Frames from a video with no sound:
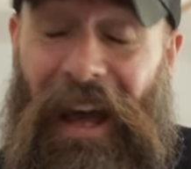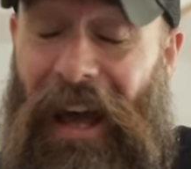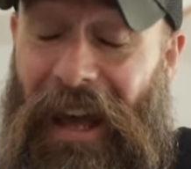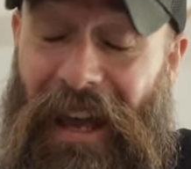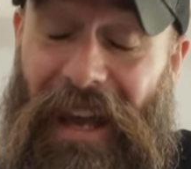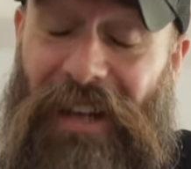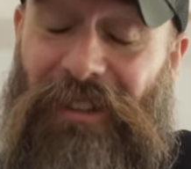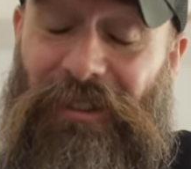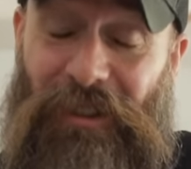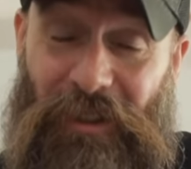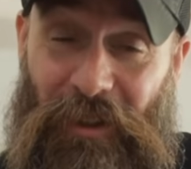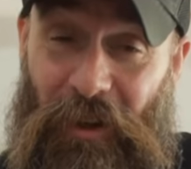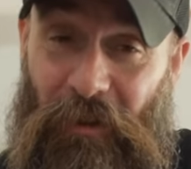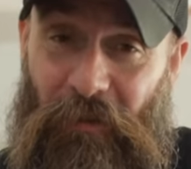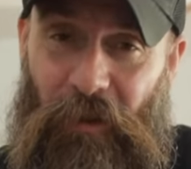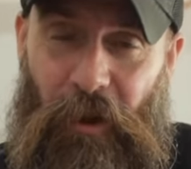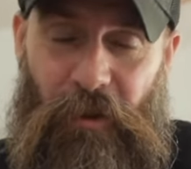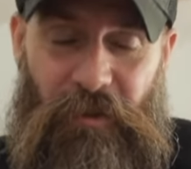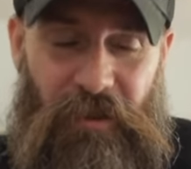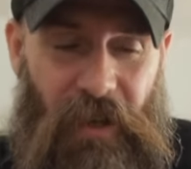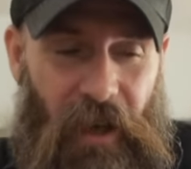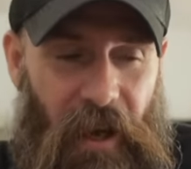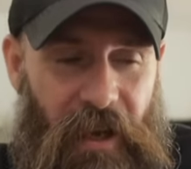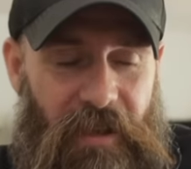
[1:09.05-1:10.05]
I actually love
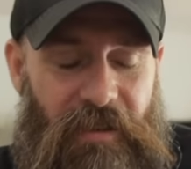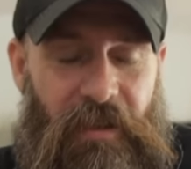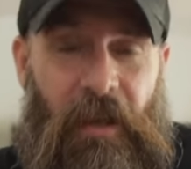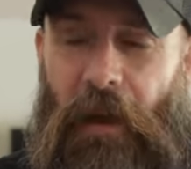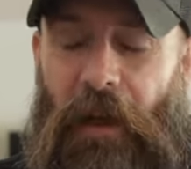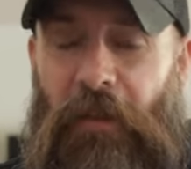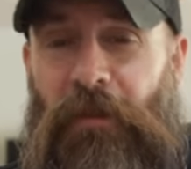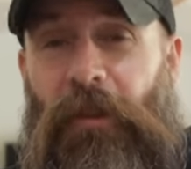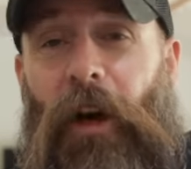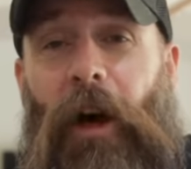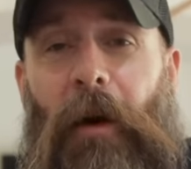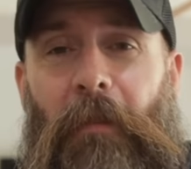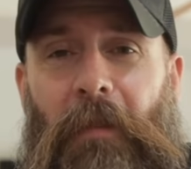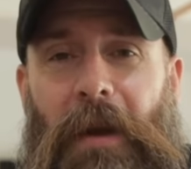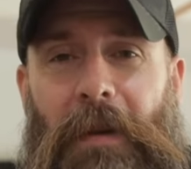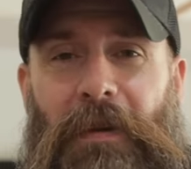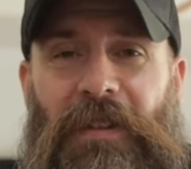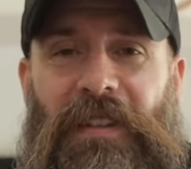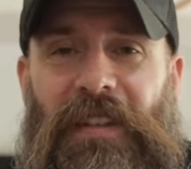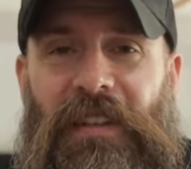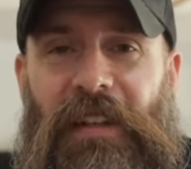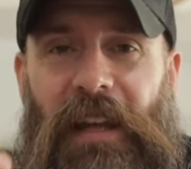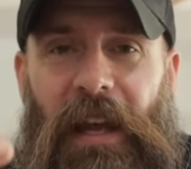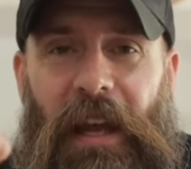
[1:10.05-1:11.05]
those guys. I thought
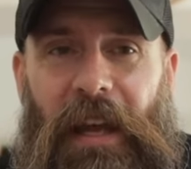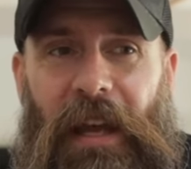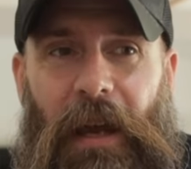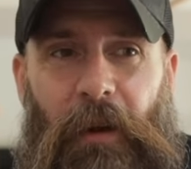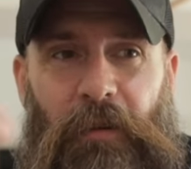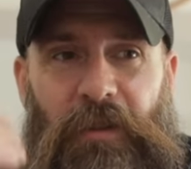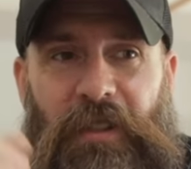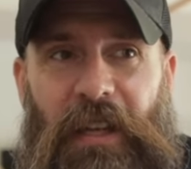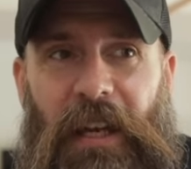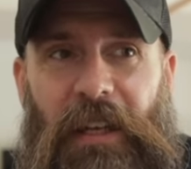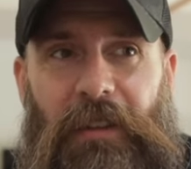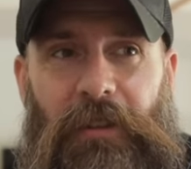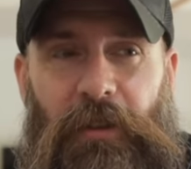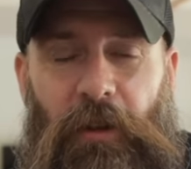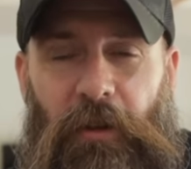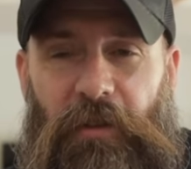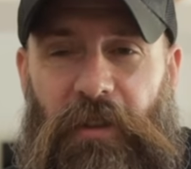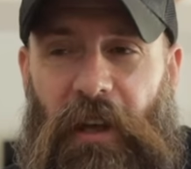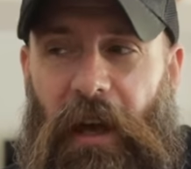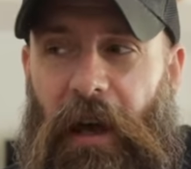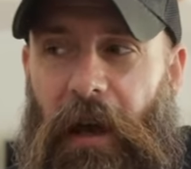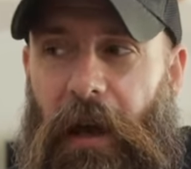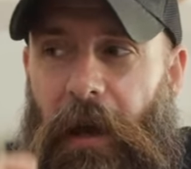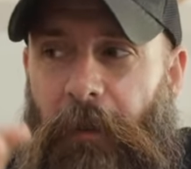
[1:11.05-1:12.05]
maybe today I would take a little
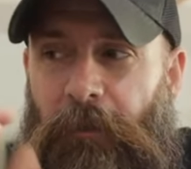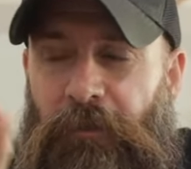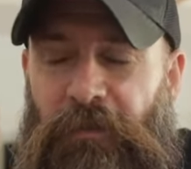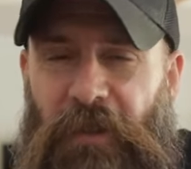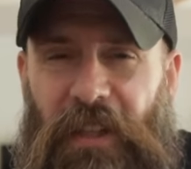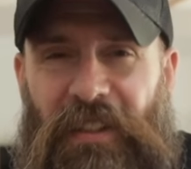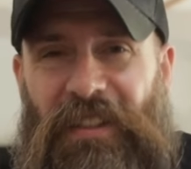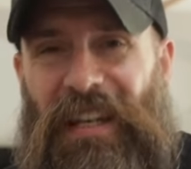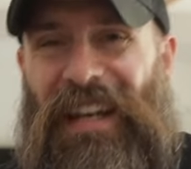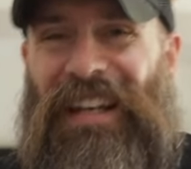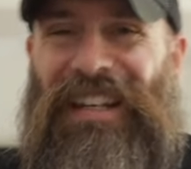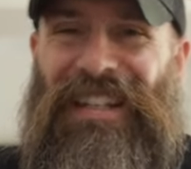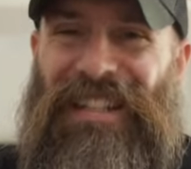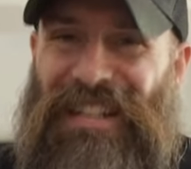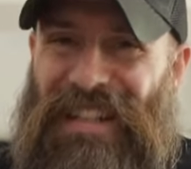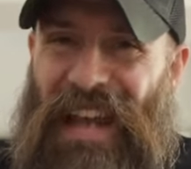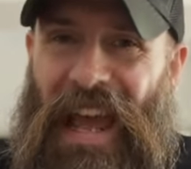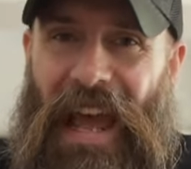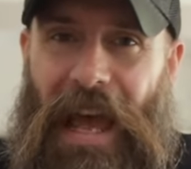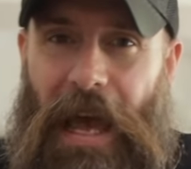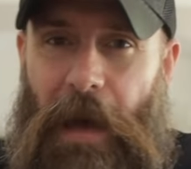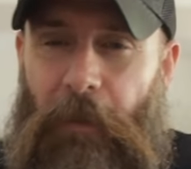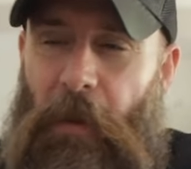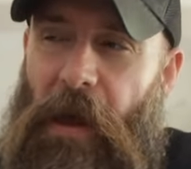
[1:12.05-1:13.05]
time and take a
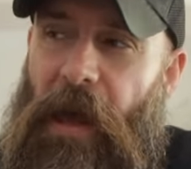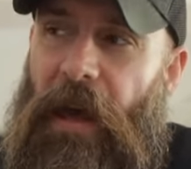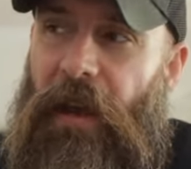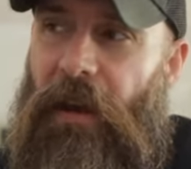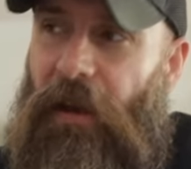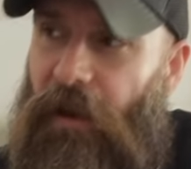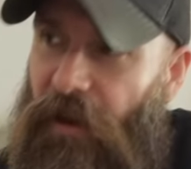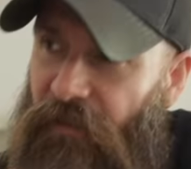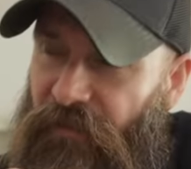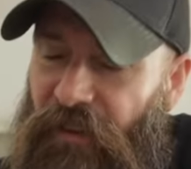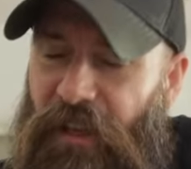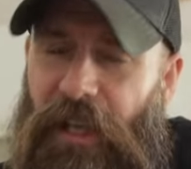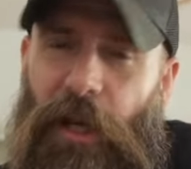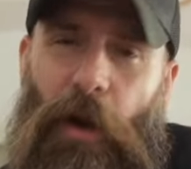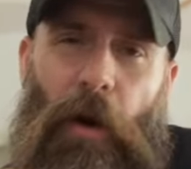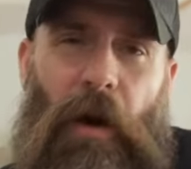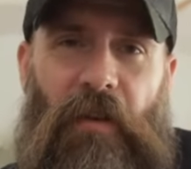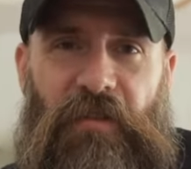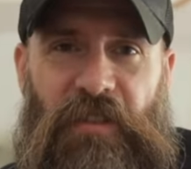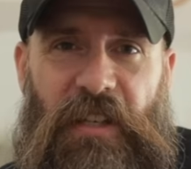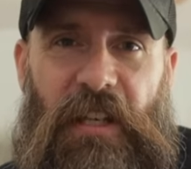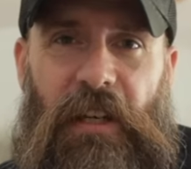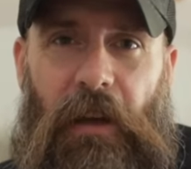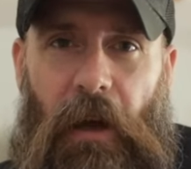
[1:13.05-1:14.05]
stab at a video
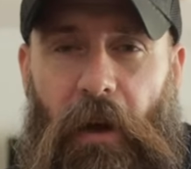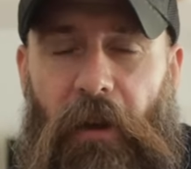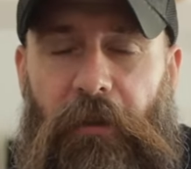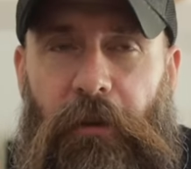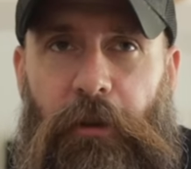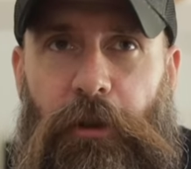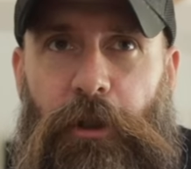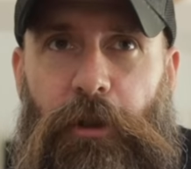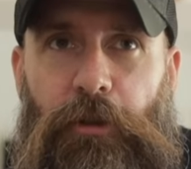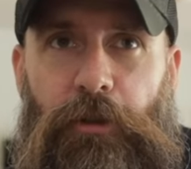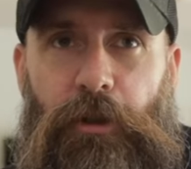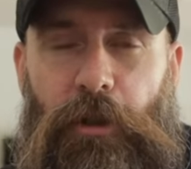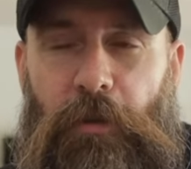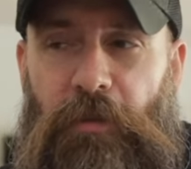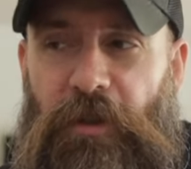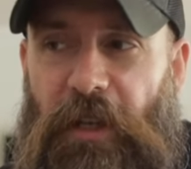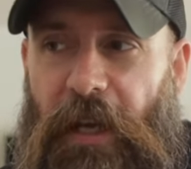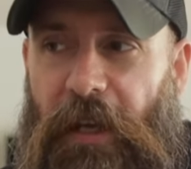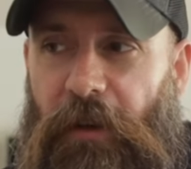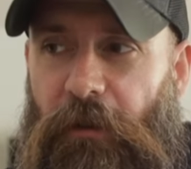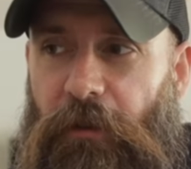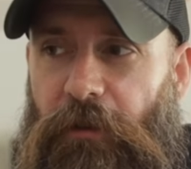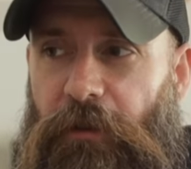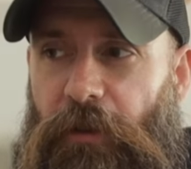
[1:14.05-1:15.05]
I've seen other YouTube
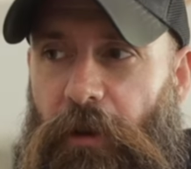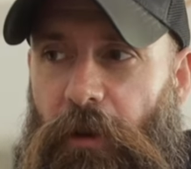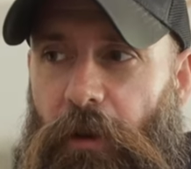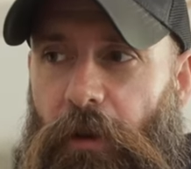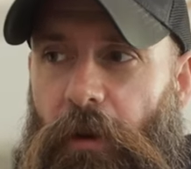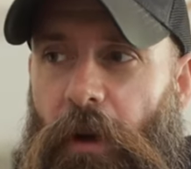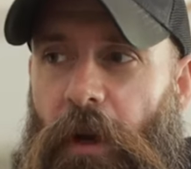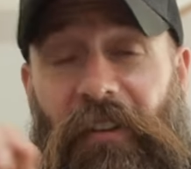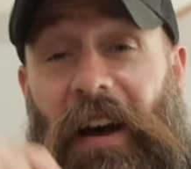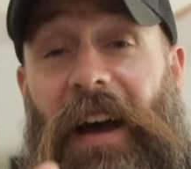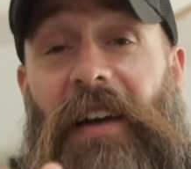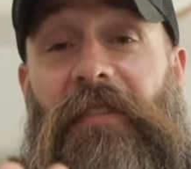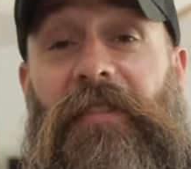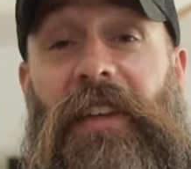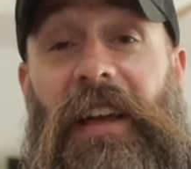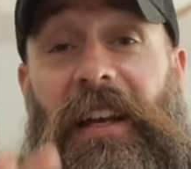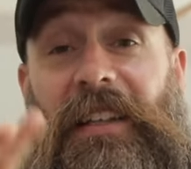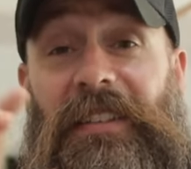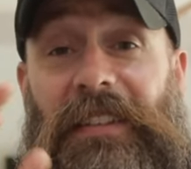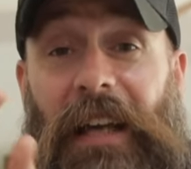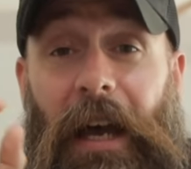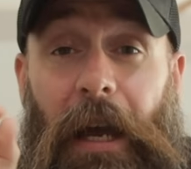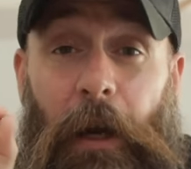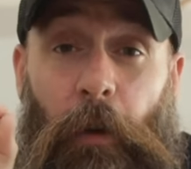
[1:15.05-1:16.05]
channels do. Five
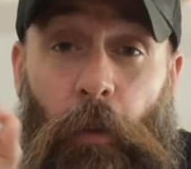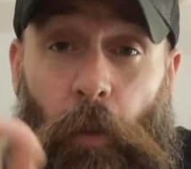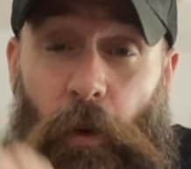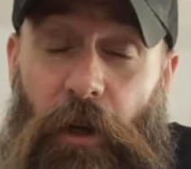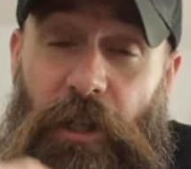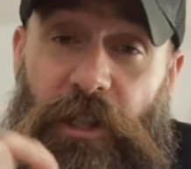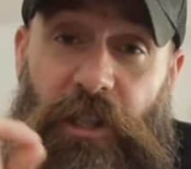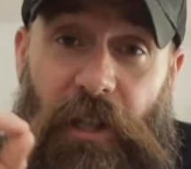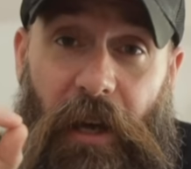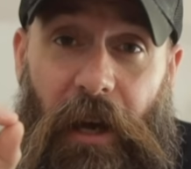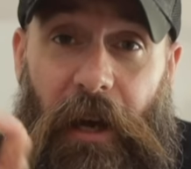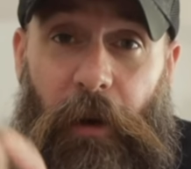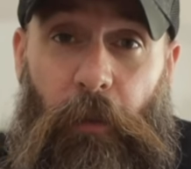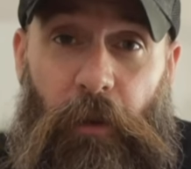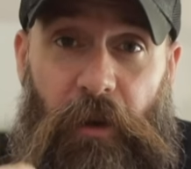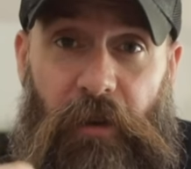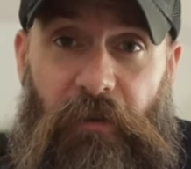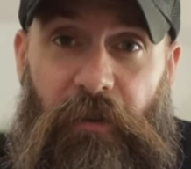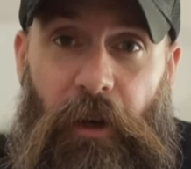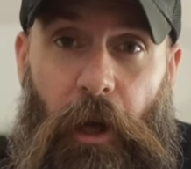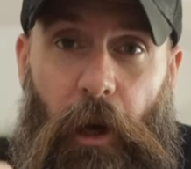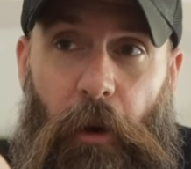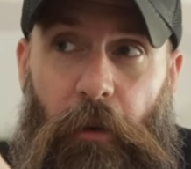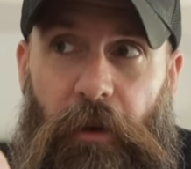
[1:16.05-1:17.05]
things I wish I would
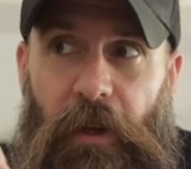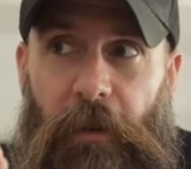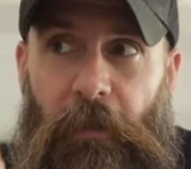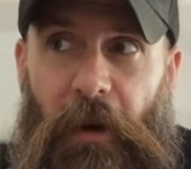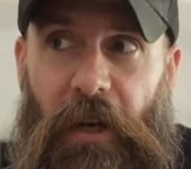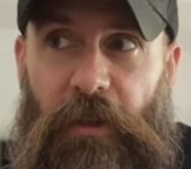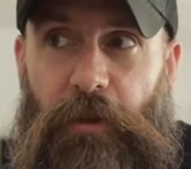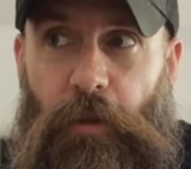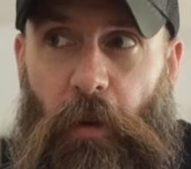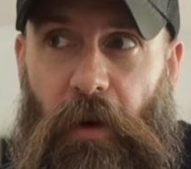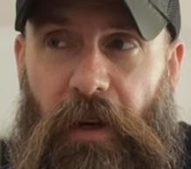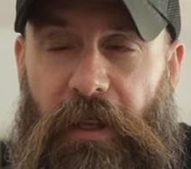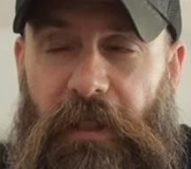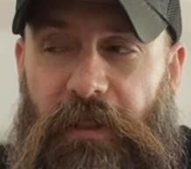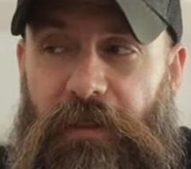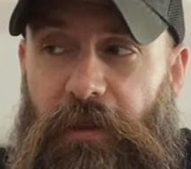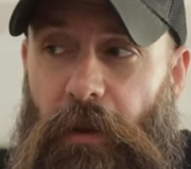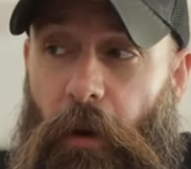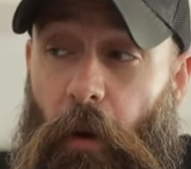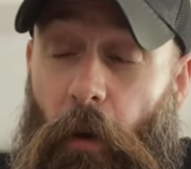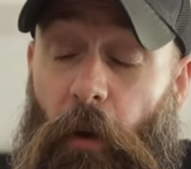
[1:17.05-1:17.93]
have known in my 20s.